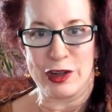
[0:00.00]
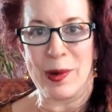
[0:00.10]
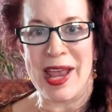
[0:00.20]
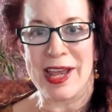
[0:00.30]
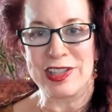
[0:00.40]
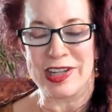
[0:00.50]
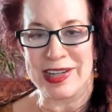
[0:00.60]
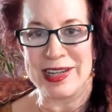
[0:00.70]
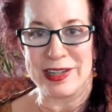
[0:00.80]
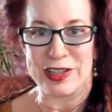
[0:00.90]
as it
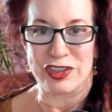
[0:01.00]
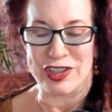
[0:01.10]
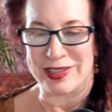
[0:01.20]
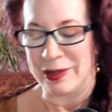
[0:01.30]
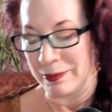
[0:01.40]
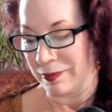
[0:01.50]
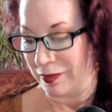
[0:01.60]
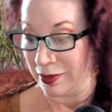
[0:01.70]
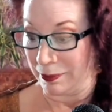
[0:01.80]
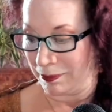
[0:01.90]
is, just
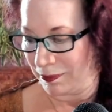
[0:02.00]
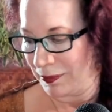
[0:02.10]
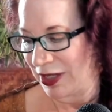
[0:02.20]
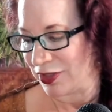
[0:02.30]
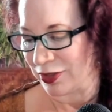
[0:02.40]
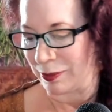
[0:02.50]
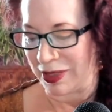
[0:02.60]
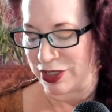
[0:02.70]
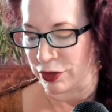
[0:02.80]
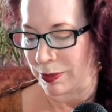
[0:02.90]
the
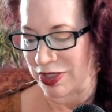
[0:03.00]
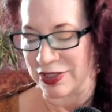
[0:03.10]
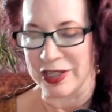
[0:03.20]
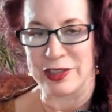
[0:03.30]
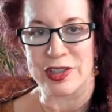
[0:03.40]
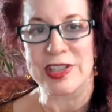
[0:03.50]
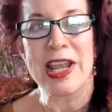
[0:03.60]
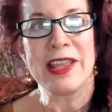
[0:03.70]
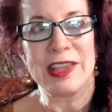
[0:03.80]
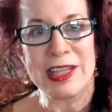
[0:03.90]
pixel-based representations.
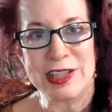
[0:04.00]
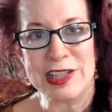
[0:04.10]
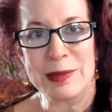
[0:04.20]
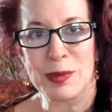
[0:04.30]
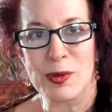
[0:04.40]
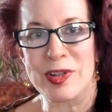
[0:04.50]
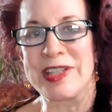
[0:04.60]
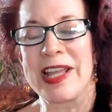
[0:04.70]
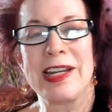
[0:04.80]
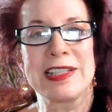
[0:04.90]
This is
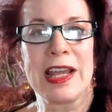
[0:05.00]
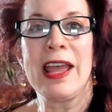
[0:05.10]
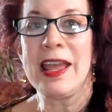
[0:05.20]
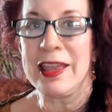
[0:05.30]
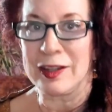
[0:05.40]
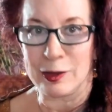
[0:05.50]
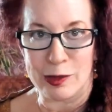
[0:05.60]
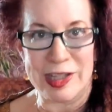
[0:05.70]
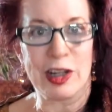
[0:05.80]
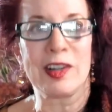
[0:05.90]
important, and it's
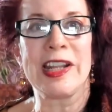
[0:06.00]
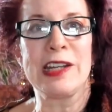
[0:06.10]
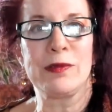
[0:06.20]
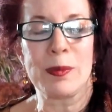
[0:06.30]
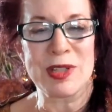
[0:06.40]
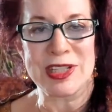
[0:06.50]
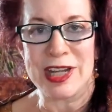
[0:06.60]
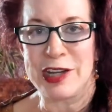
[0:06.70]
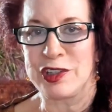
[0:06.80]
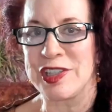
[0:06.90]
learning our latent
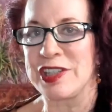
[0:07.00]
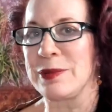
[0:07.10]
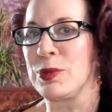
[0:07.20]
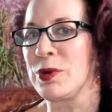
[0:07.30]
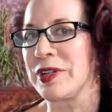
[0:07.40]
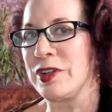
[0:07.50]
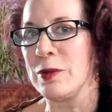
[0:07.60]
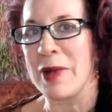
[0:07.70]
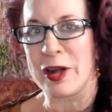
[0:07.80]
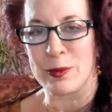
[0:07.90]
representations is important no
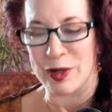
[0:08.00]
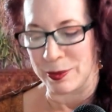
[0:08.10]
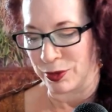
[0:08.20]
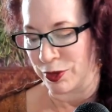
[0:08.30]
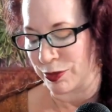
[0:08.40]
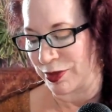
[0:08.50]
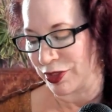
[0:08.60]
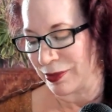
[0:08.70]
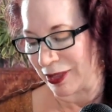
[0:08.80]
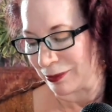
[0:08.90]
matter what approach we're
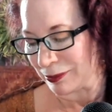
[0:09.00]
doing.